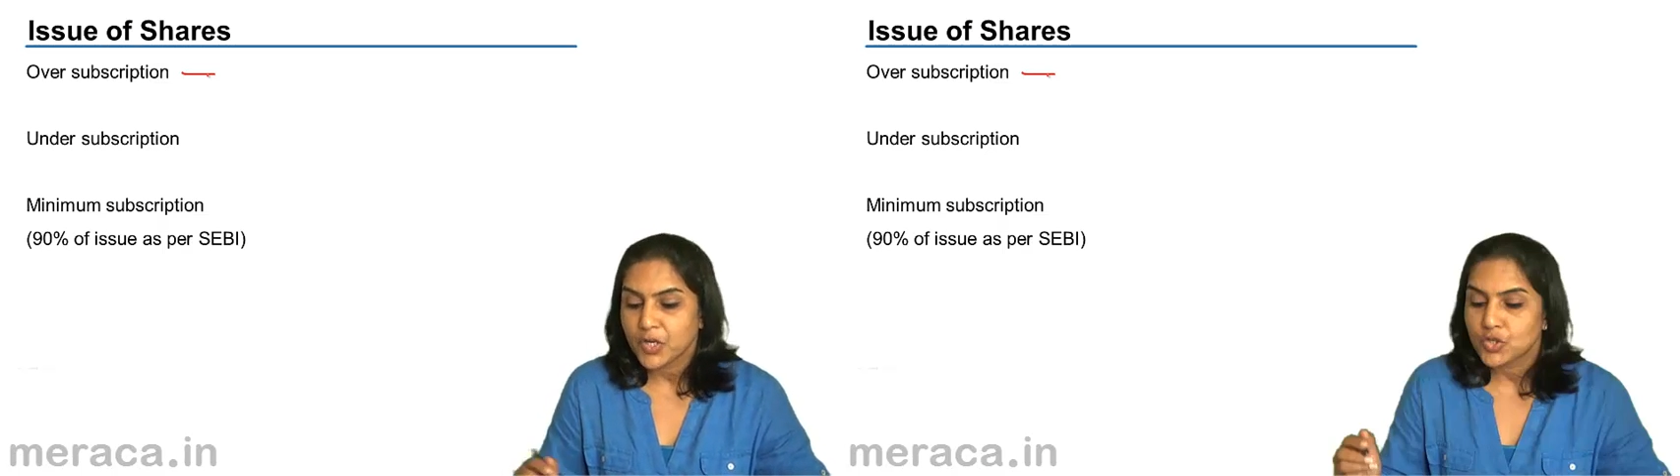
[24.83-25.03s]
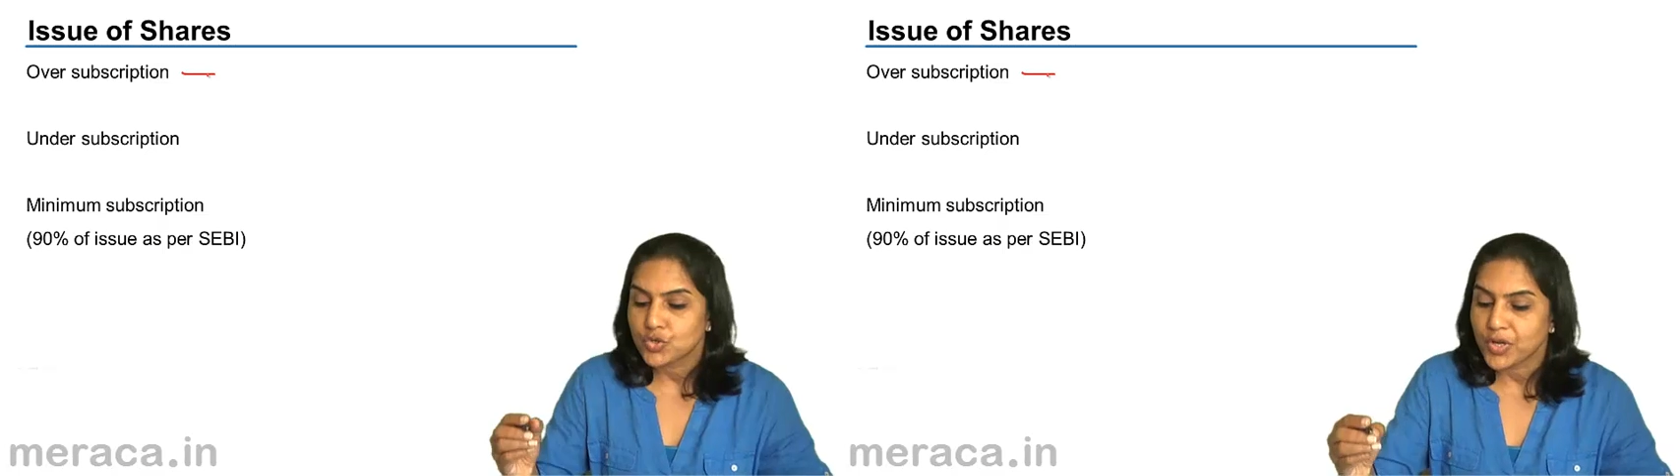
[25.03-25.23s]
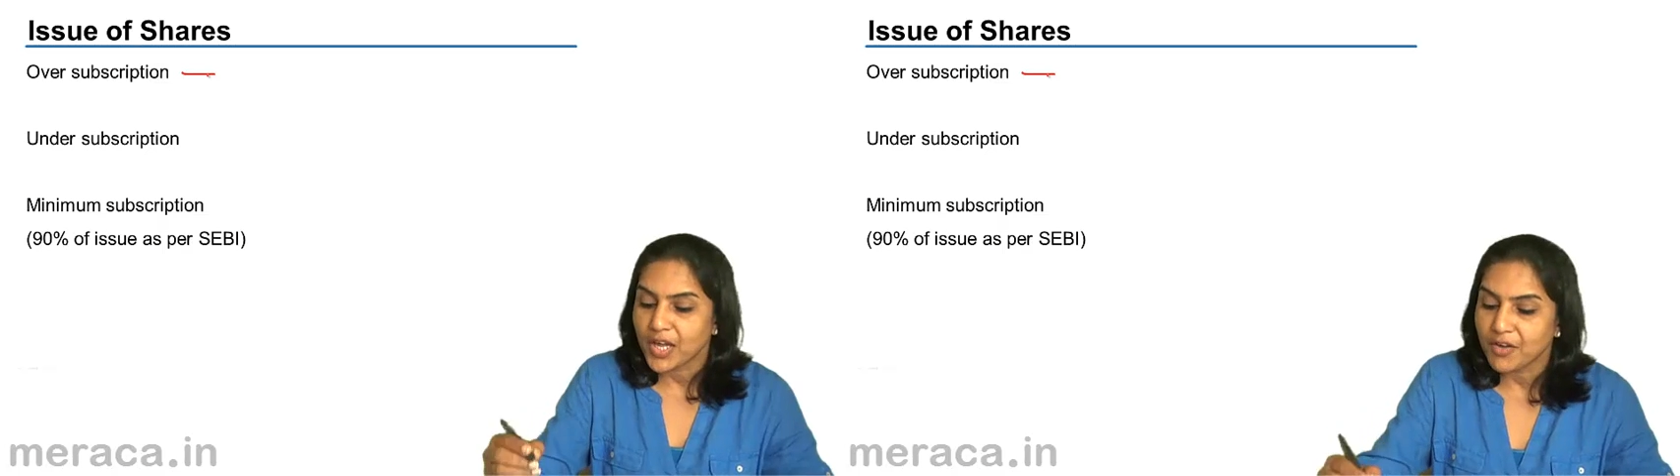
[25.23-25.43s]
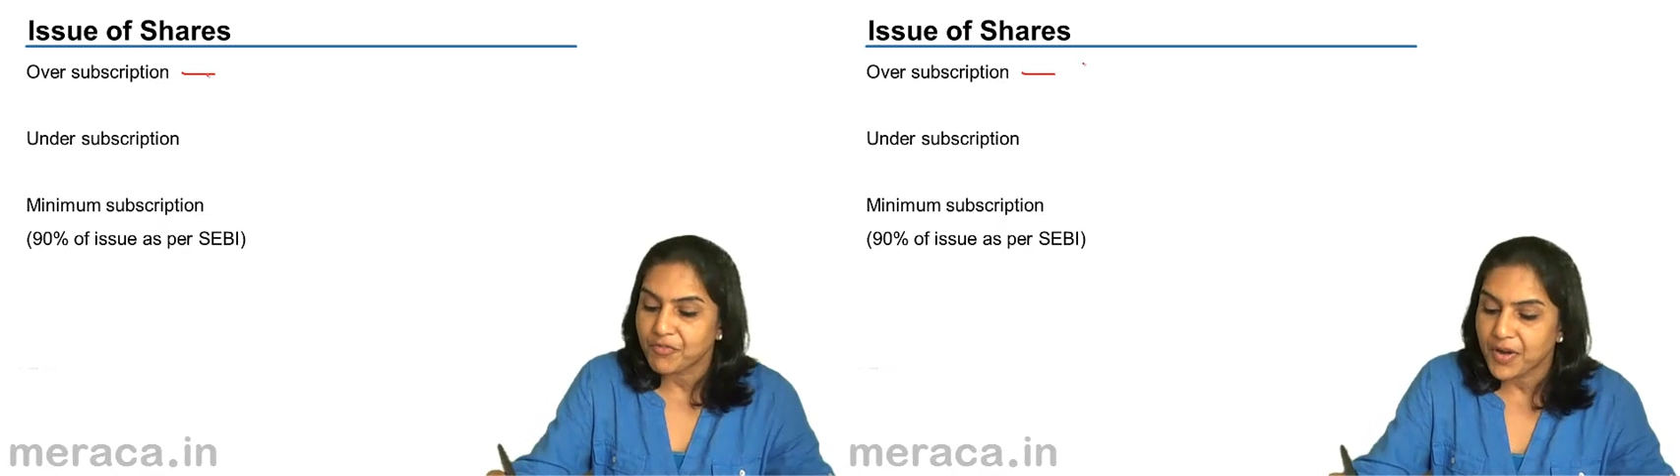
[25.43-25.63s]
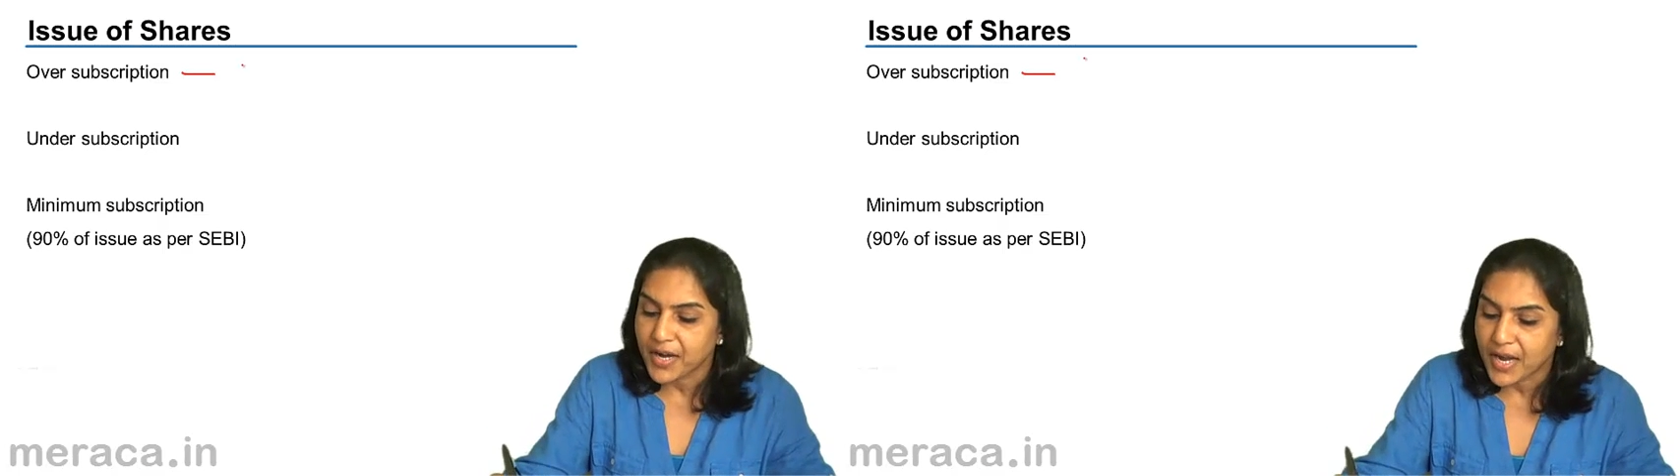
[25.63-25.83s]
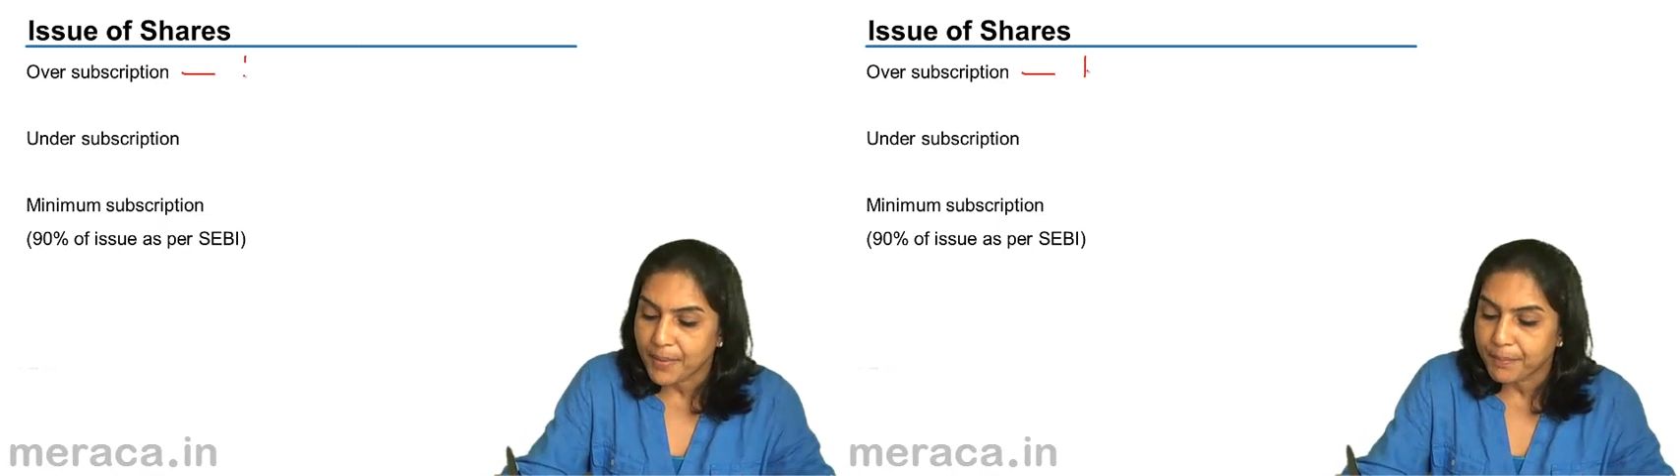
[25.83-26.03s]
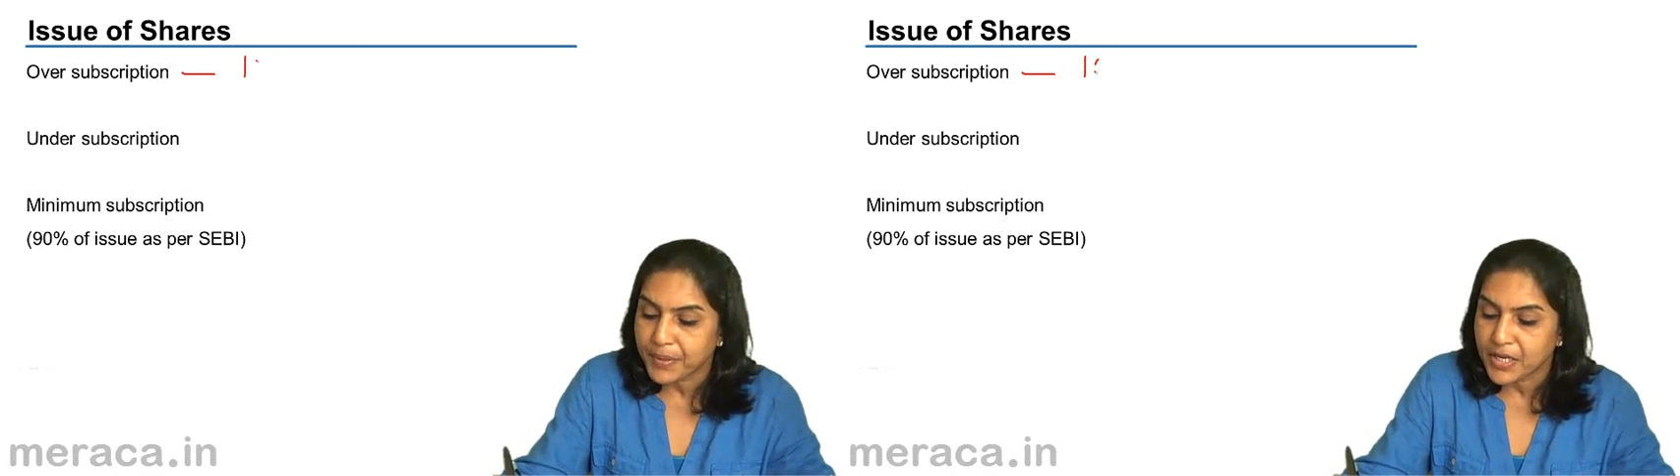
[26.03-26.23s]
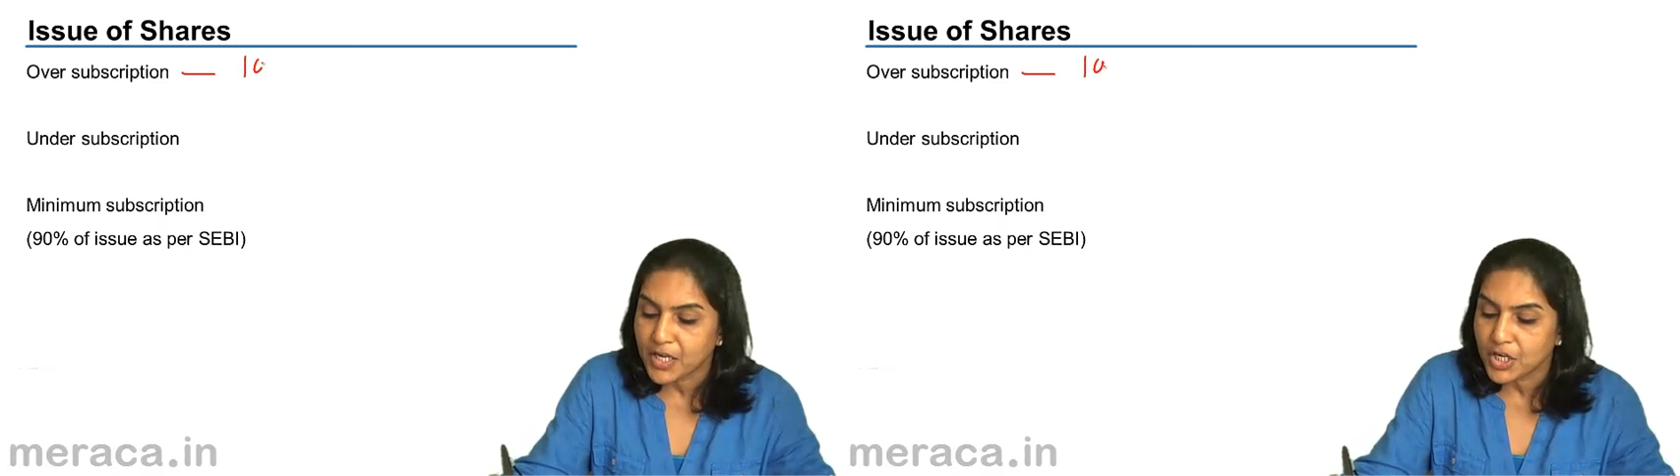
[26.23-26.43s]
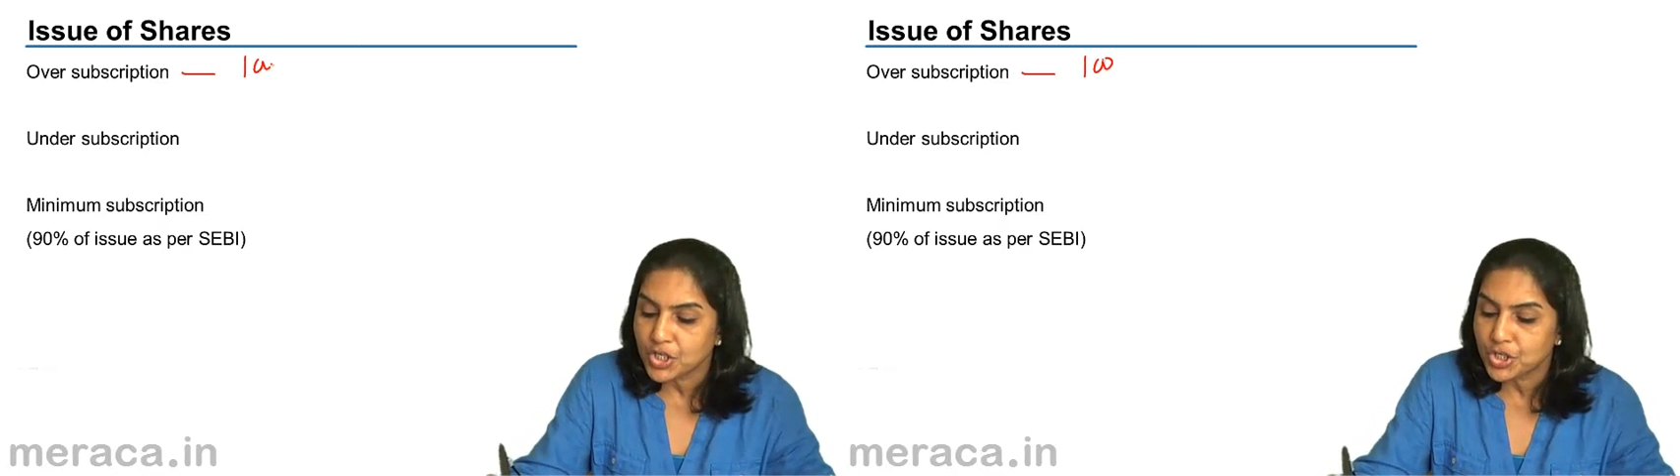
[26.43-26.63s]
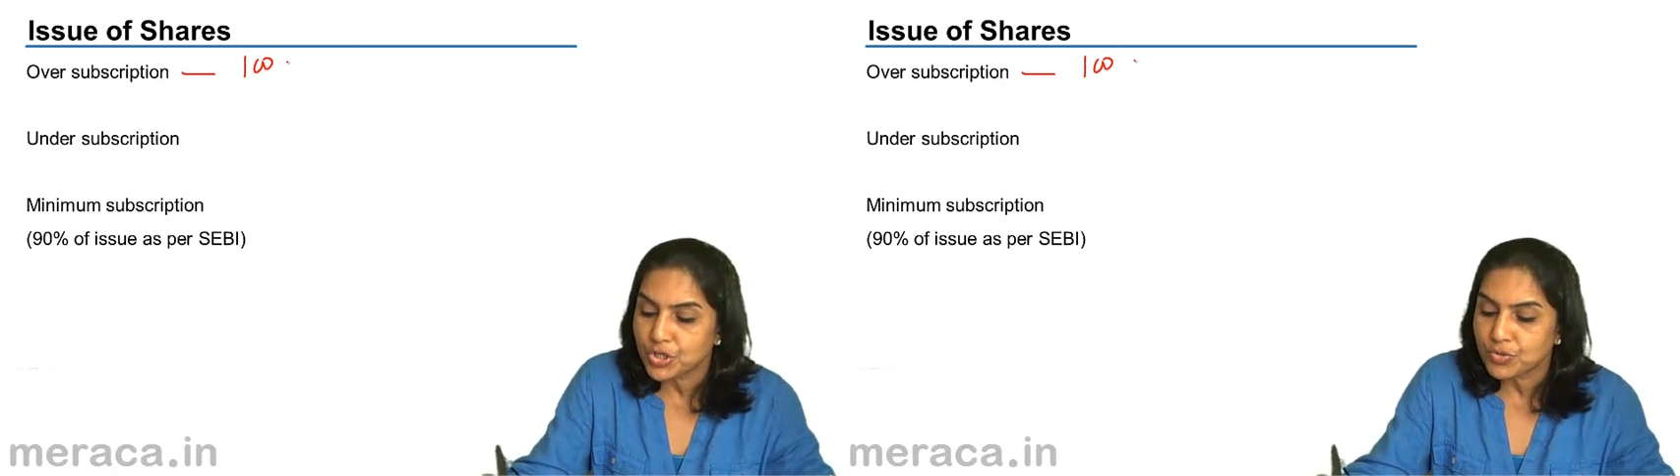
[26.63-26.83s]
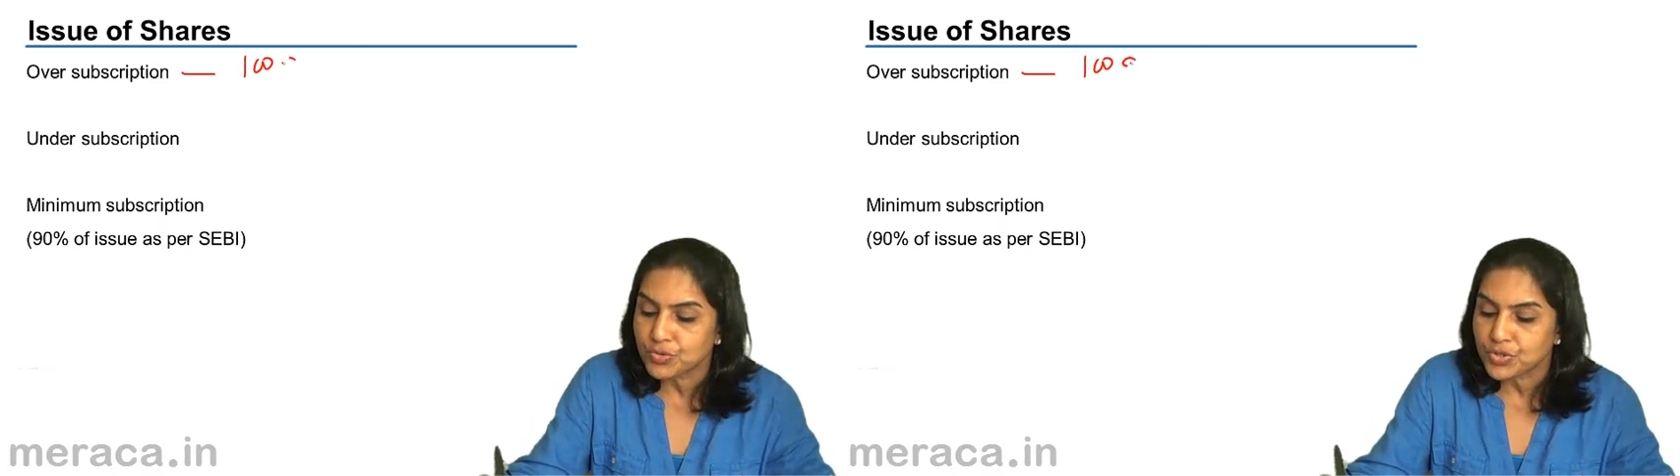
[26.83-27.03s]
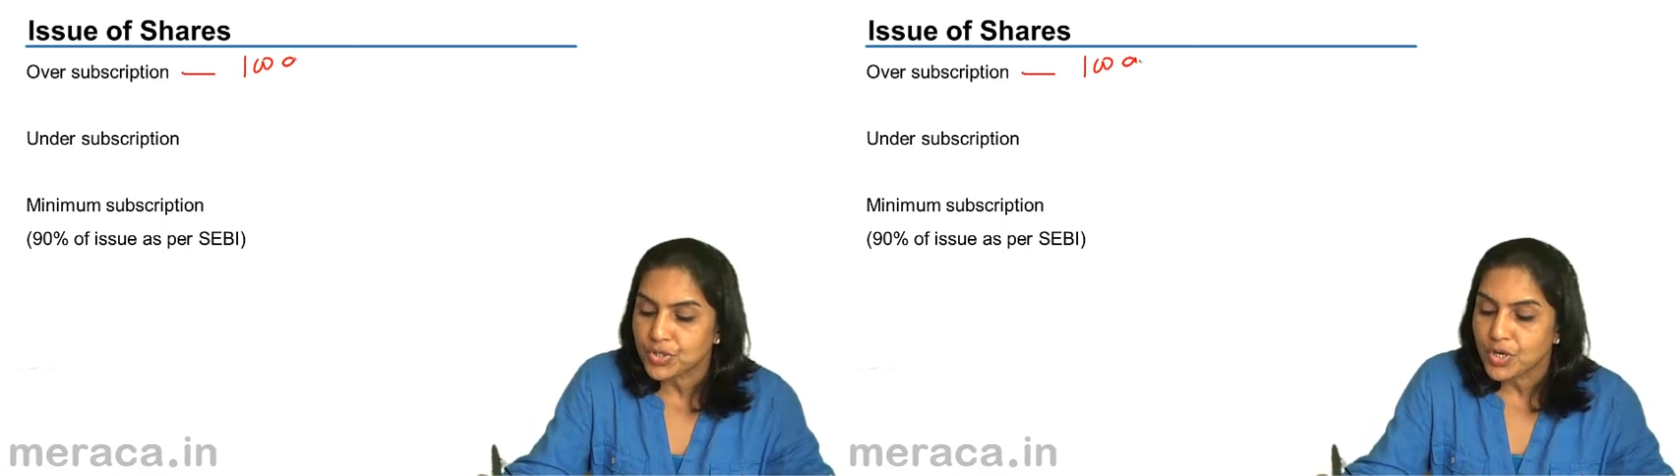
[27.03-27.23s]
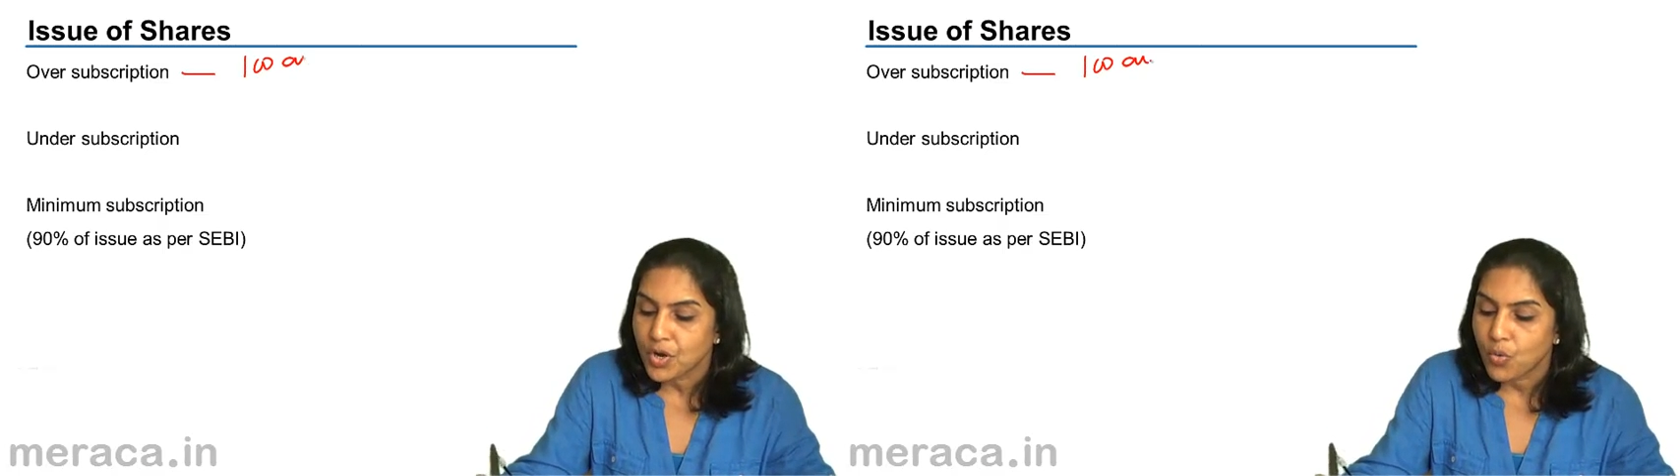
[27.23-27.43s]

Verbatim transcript: So if a company issues